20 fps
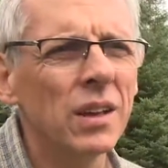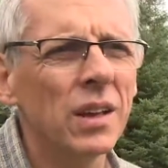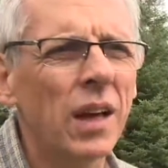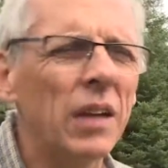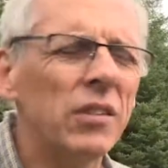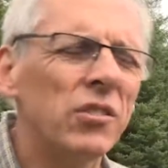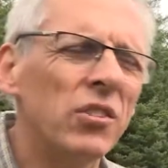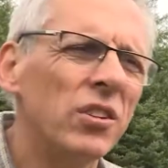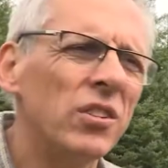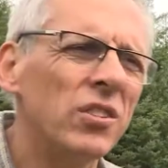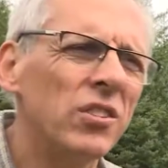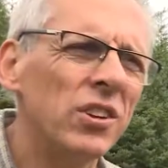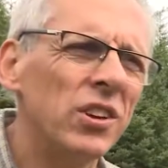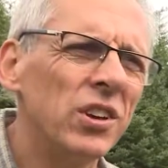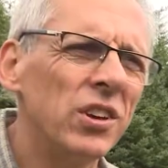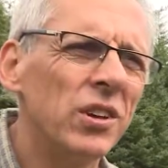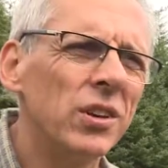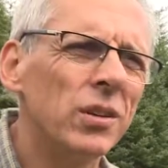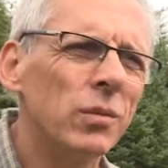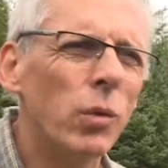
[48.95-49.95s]
hunting
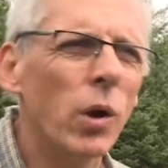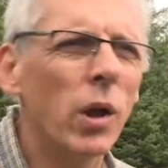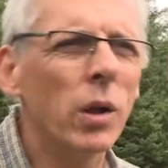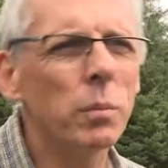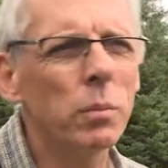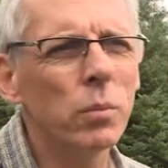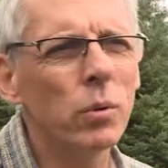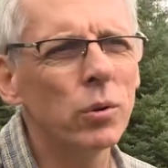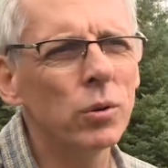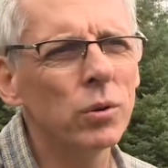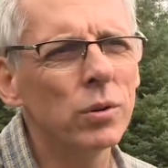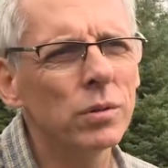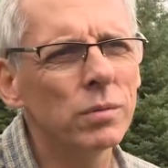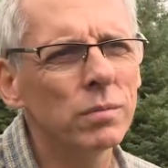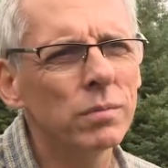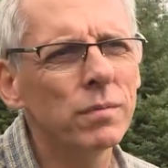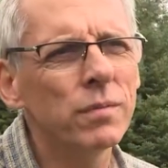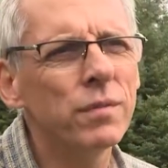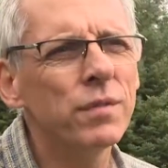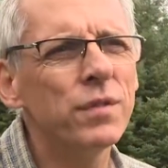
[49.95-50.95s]
deer, wild boar,
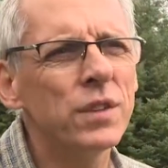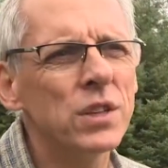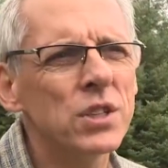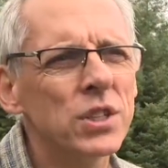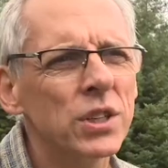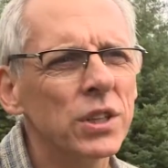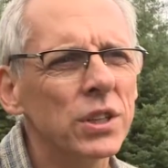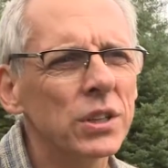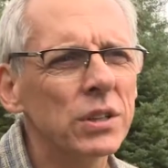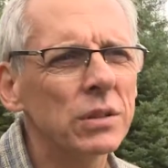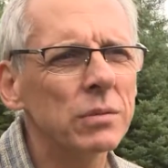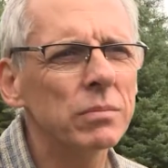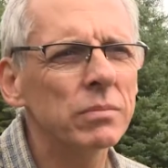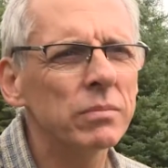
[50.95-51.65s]
fishing.